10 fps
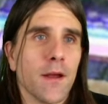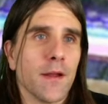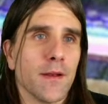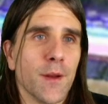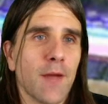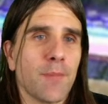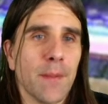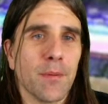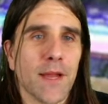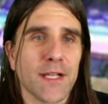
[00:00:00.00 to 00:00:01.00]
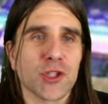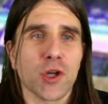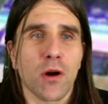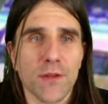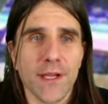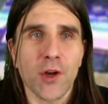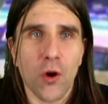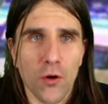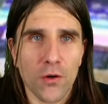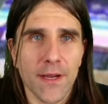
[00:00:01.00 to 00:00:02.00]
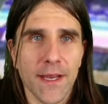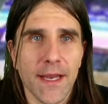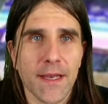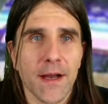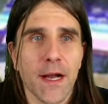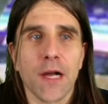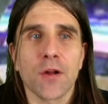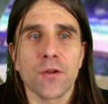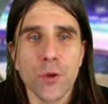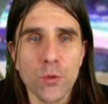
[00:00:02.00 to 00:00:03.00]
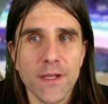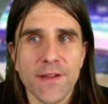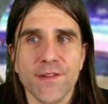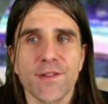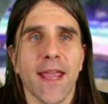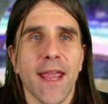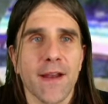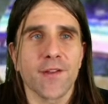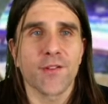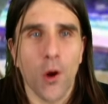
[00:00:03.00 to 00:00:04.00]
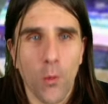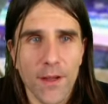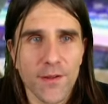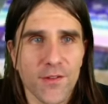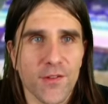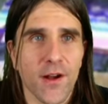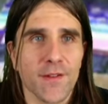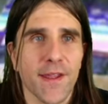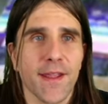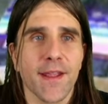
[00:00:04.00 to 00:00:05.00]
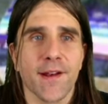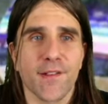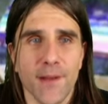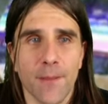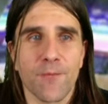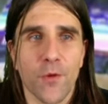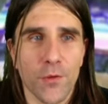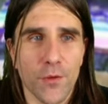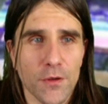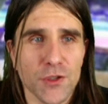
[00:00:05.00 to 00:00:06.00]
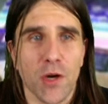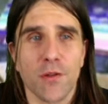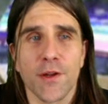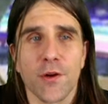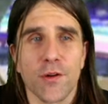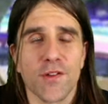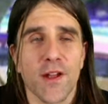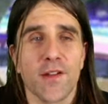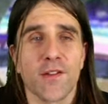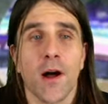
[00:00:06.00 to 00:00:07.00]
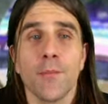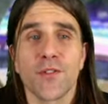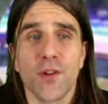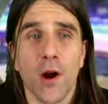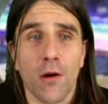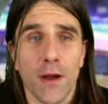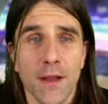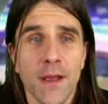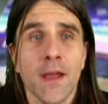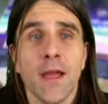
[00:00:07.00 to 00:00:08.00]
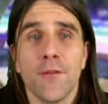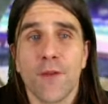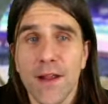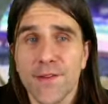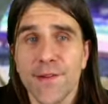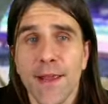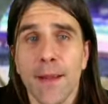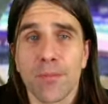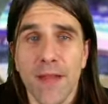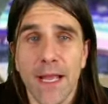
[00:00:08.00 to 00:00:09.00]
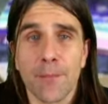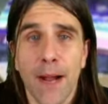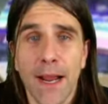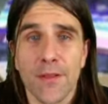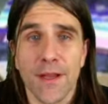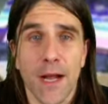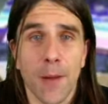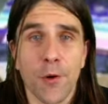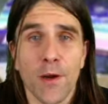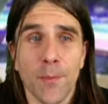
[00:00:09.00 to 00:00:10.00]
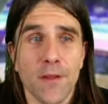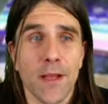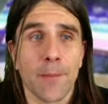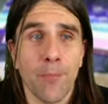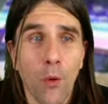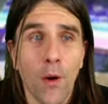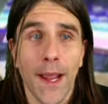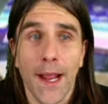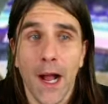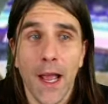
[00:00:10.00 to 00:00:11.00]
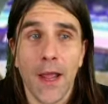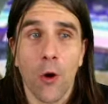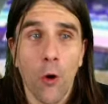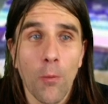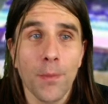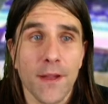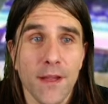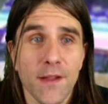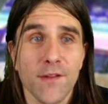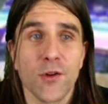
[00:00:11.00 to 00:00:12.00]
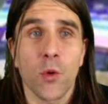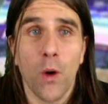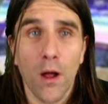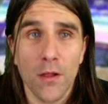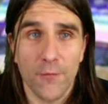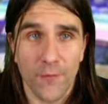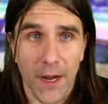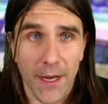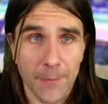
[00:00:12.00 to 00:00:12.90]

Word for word: And you have people like Charlie Kirk and uh, clueless Candace Owens uh, taking it a step further. Charlie Kirk says, I'm sorry. If I see a black pilot, I'm going to be like, boy, I hope he's qualified.